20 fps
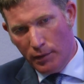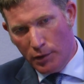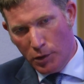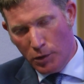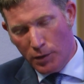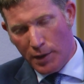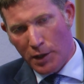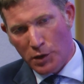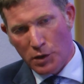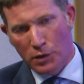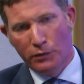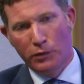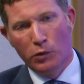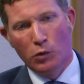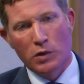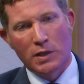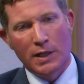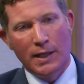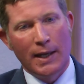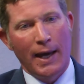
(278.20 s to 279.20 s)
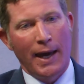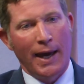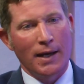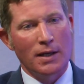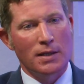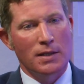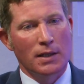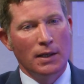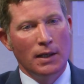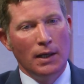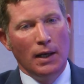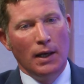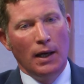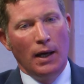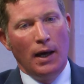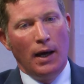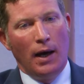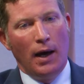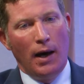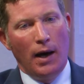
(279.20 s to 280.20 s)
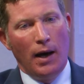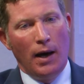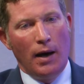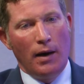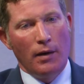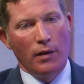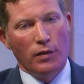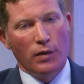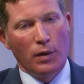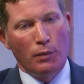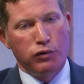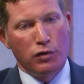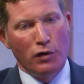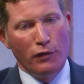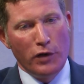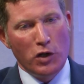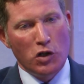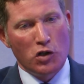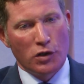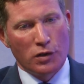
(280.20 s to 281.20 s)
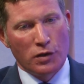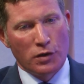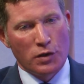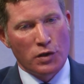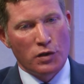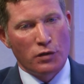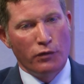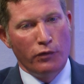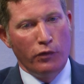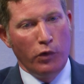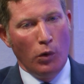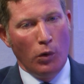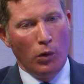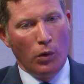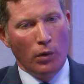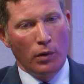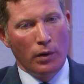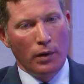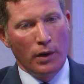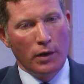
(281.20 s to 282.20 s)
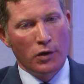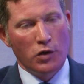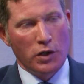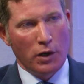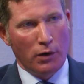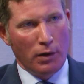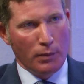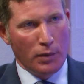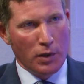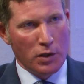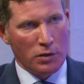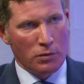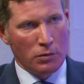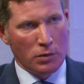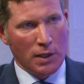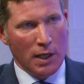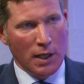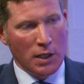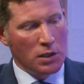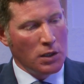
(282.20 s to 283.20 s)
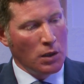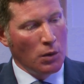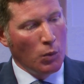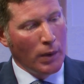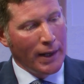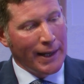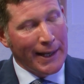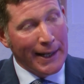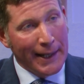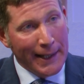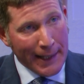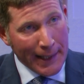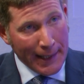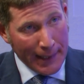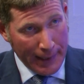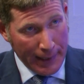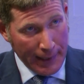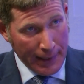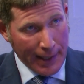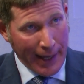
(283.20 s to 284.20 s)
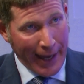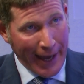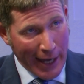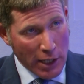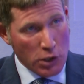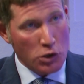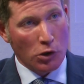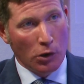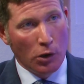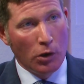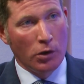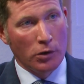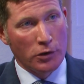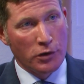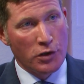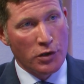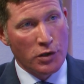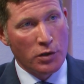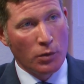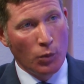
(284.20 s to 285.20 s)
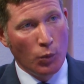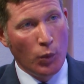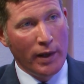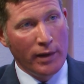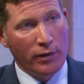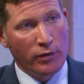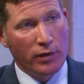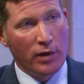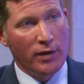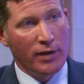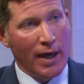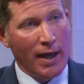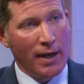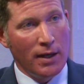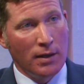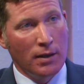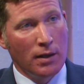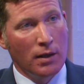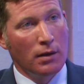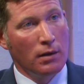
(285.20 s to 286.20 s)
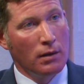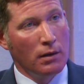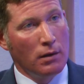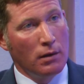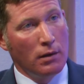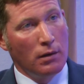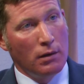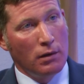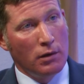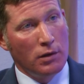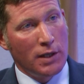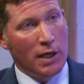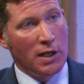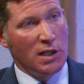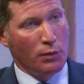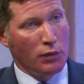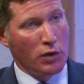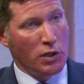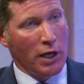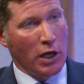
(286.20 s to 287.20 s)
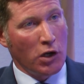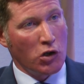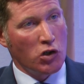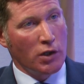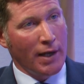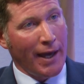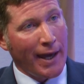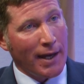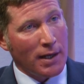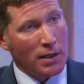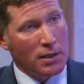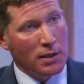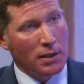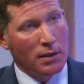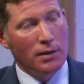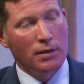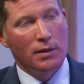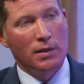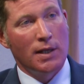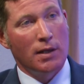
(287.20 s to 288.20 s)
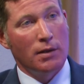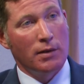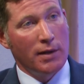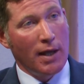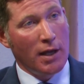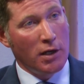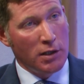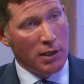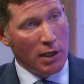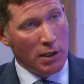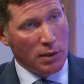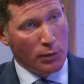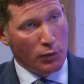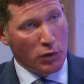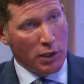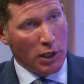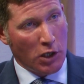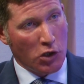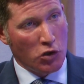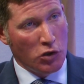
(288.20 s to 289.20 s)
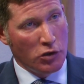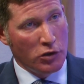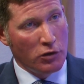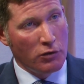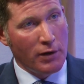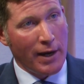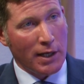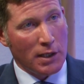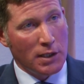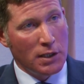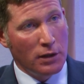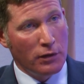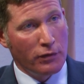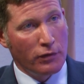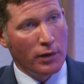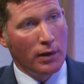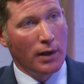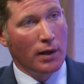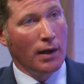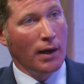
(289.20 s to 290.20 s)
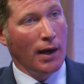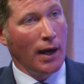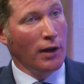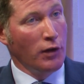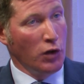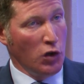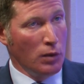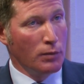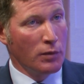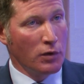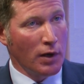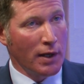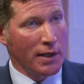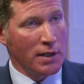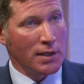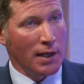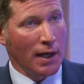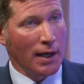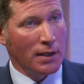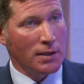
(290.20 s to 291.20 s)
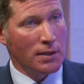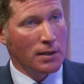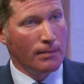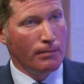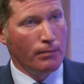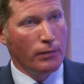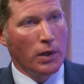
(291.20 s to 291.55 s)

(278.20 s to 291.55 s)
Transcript: 2014 Act, the provisions for sharing personal data were clearly at odds with the then Data Protection Act, the then Data Protection Directive, and the Human Rights Act.